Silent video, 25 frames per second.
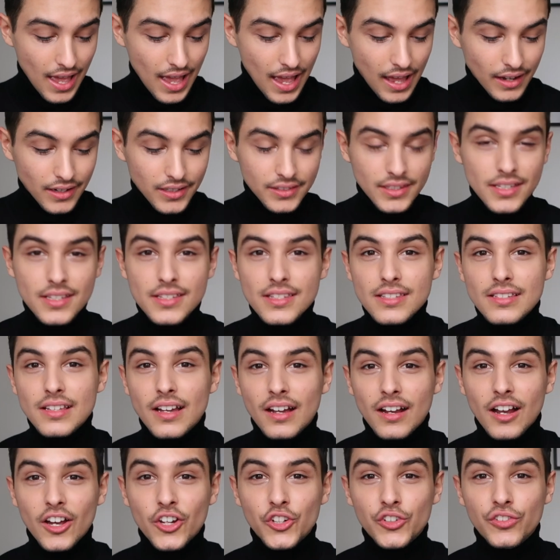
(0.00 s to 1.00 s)
and it is
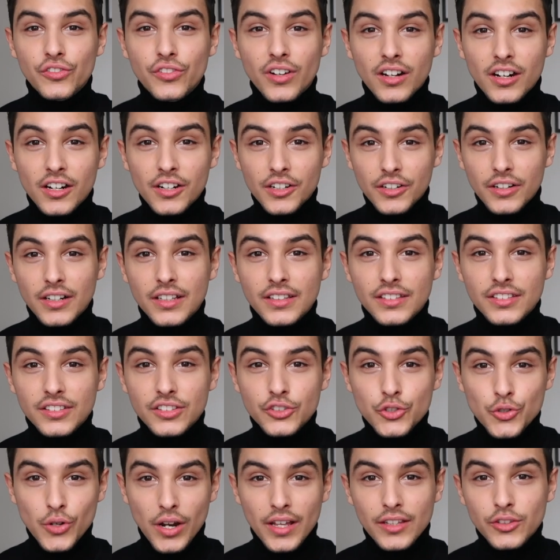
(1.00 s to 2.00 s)
a kind of a current
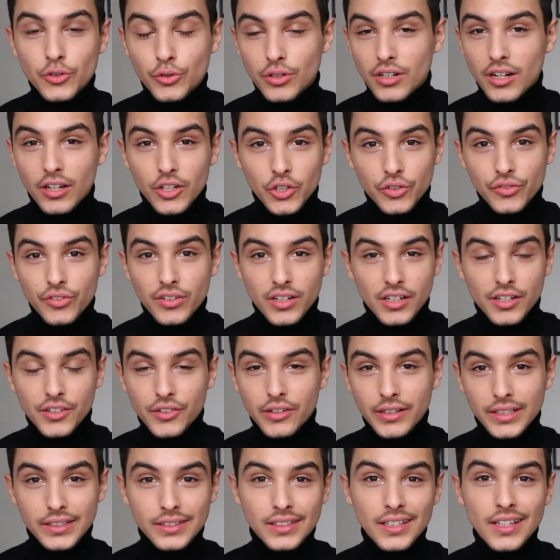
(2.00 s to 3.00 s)
trend or kind of
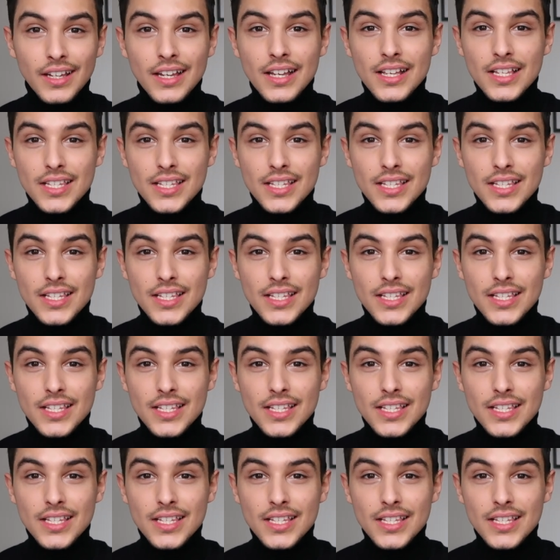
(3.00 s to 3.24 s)
current